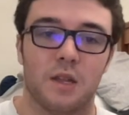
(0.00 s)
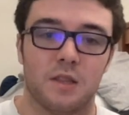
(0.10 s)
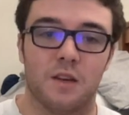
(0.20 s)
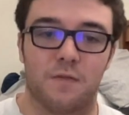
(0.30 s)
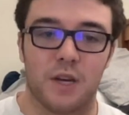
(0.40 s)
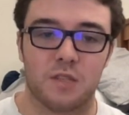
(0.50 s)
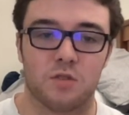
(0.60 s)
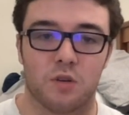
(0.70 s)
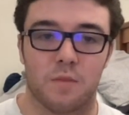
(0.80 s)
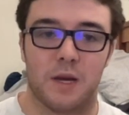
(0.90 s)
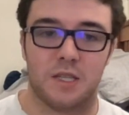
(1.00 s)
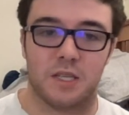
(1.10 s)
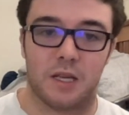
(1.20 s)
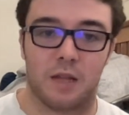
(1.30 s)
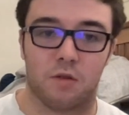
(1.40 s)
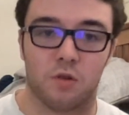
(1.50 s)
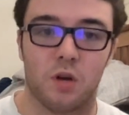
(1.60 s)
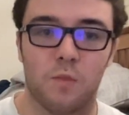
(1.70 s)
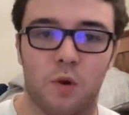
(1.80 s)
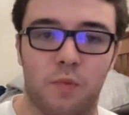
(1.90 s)
The effects look amazing, and there are a
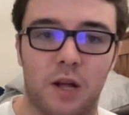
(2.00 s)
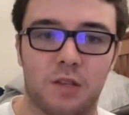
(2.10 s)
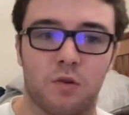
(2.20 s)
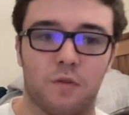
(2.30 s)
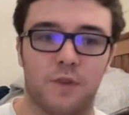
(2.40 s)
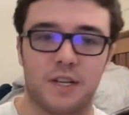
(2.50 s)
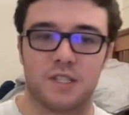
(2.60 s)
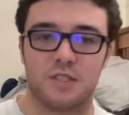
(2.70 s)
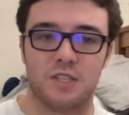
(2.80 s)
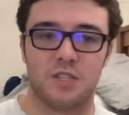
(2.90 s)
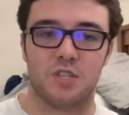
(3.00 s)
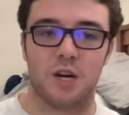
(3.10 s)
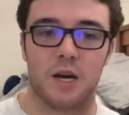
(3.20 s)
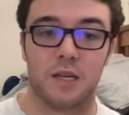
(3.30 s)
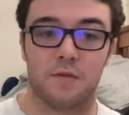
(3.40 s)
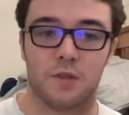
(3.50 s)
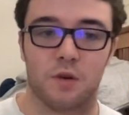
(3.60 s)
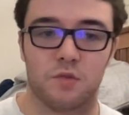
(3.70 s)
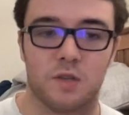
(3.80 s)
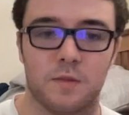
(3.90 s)
lot more practical effects than CGI, even
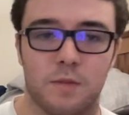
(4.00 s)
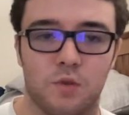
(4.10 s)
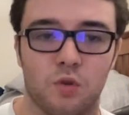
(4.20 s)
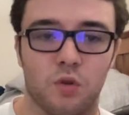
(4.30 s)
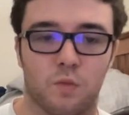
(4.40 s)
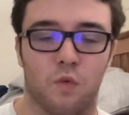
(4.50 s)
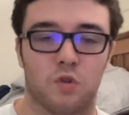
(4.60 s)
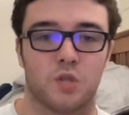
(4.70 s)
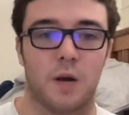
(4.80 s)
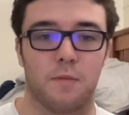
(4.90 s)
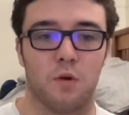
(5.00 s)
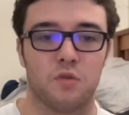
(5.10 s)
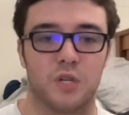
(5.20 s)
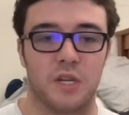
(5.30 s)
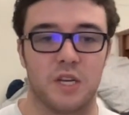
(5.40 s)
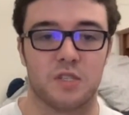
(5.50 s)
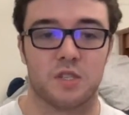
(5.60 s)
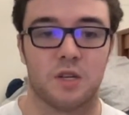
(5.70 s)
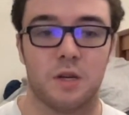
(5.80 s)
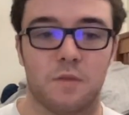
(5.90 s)
though some of them do look more
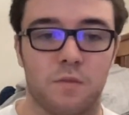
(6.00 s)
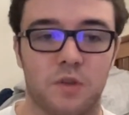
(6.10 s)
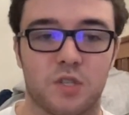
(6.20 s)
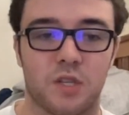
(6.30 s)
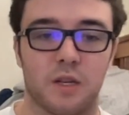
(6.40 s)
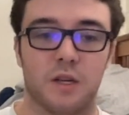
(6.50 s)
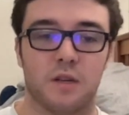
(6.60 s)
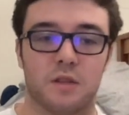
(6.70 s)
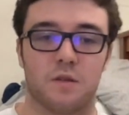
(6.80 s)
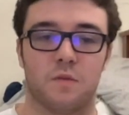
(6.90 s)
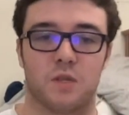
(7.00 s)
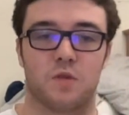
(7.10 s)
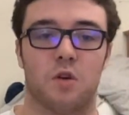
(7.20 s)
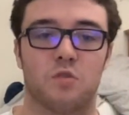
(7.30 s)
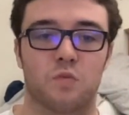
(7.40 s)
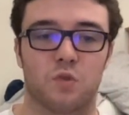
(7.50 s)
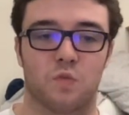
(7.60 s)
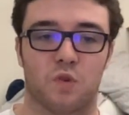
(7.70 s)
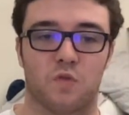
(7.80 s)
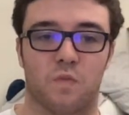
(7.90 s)
stop-motion-esque, which works with
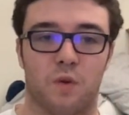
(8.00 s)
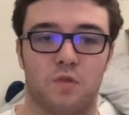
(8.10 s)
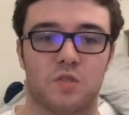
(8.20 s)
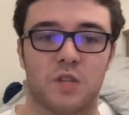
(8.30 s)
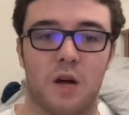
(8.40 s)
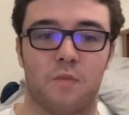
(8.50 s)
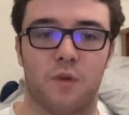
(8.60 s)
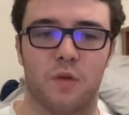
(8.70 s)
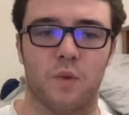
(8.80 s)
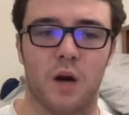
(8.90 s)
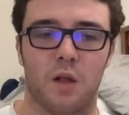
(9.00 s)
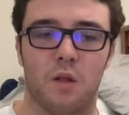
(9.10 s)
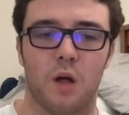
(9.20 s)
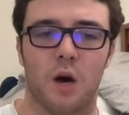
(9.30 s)
Burton's style pretty well.